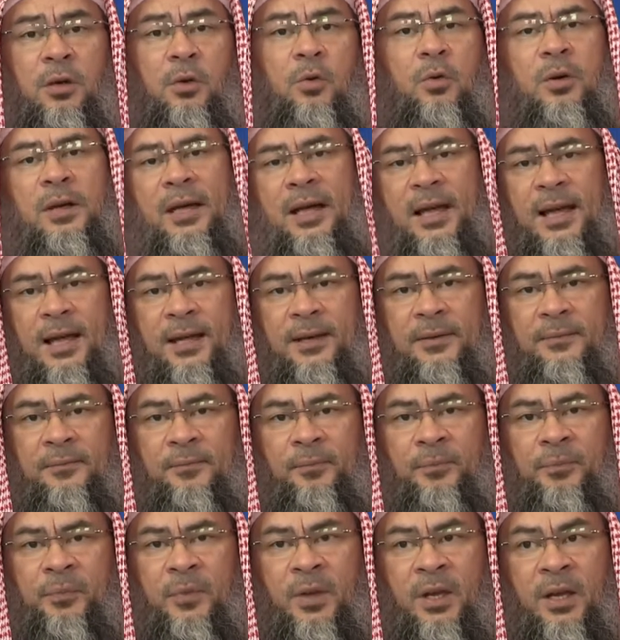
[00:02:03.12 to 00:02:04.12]
the Quran.
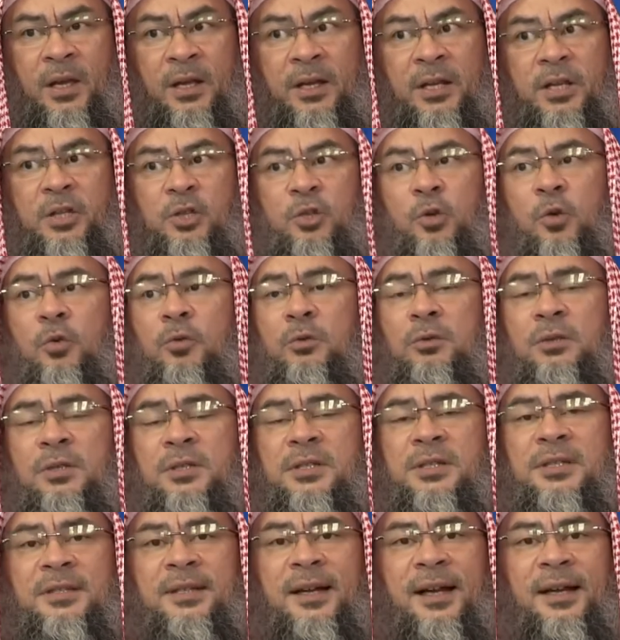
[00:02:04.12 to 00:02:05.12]
And he told
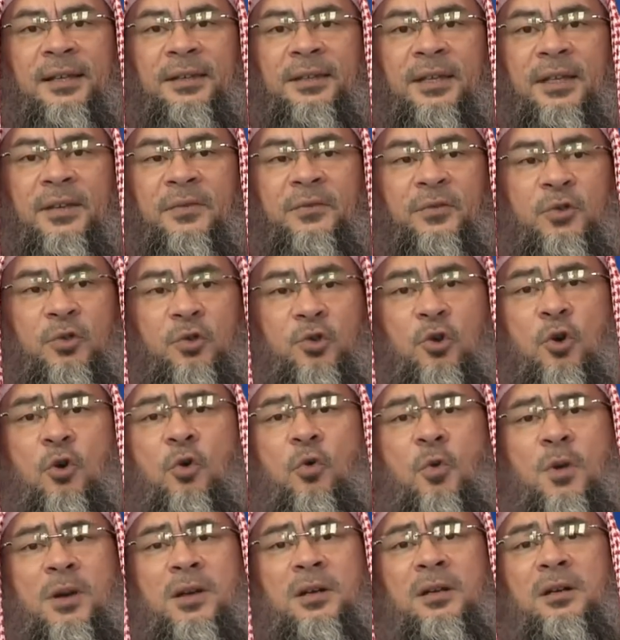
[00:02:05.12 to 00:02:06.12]
us that if you
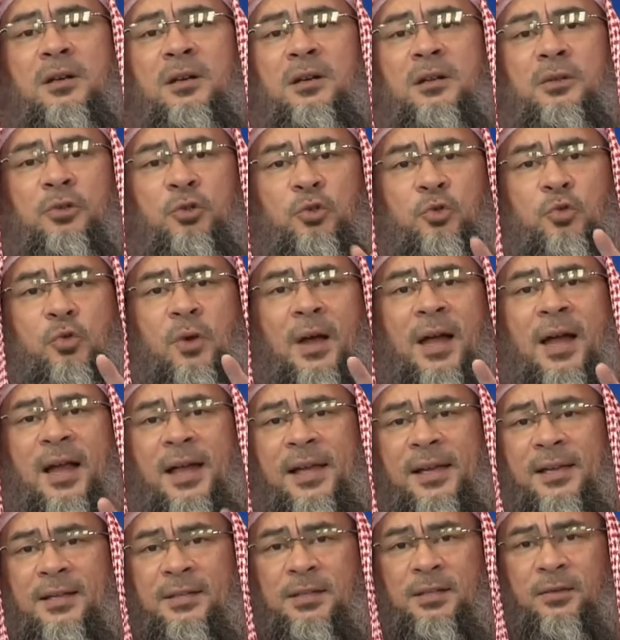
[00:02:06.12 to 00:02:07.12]
go and learn two
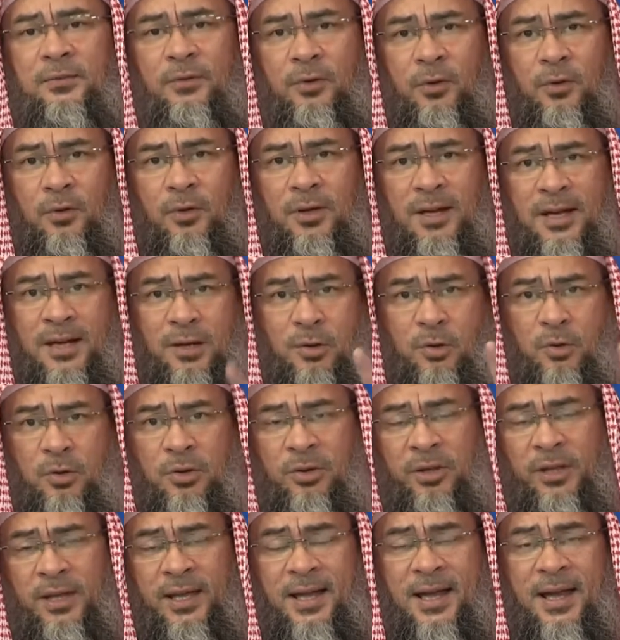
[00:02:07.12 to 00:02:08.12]
ayahs of the Quran or
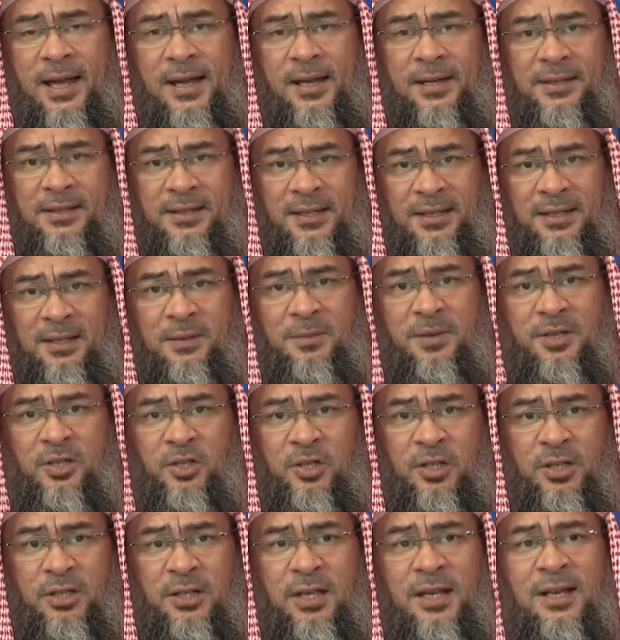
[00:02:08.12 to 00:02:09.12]
three ayahs in the
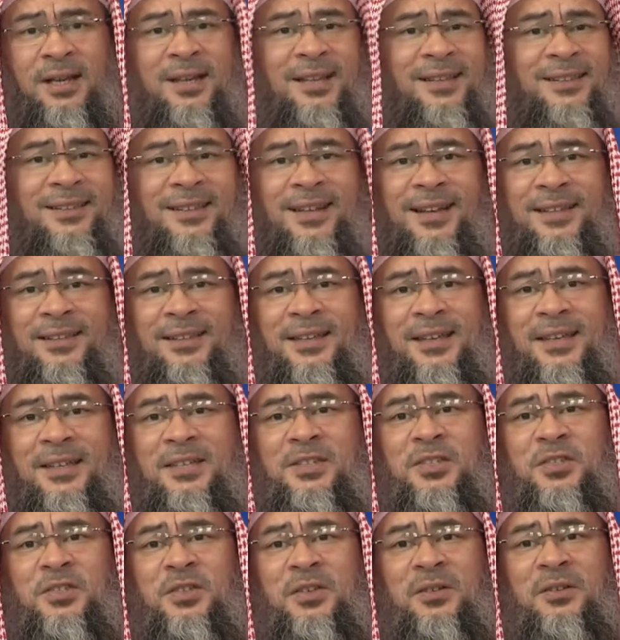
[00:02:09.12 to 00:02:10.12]
masjid, that
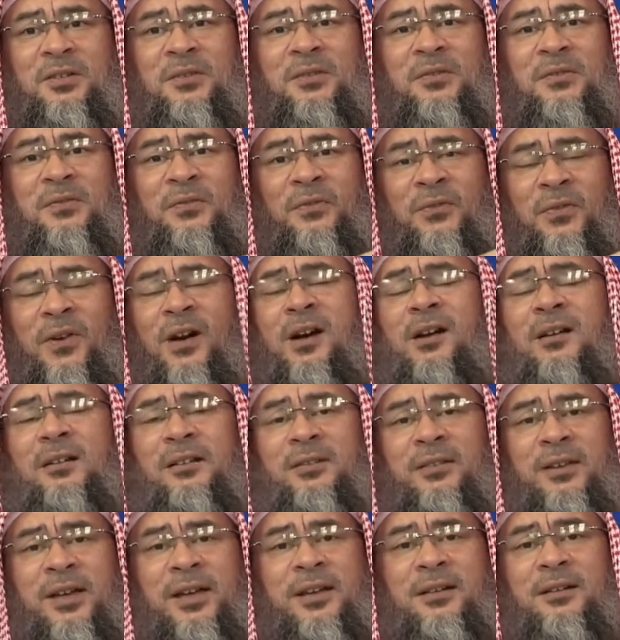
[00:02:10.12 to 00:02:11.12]
is far
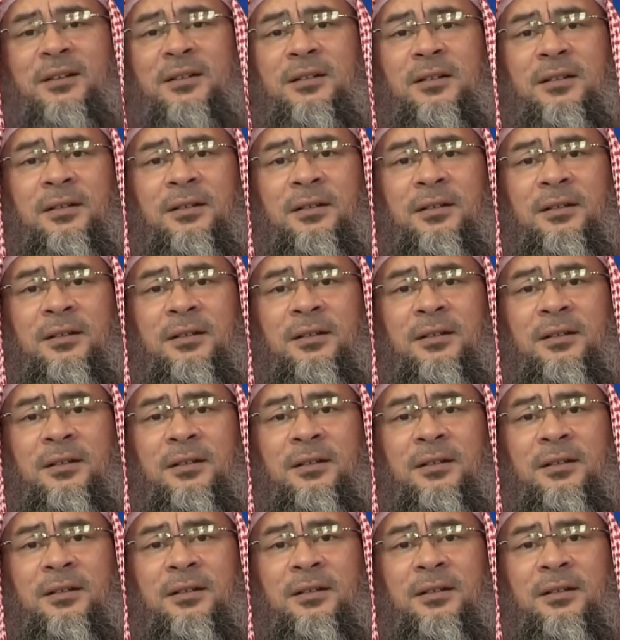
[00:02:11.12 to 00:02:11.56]
greater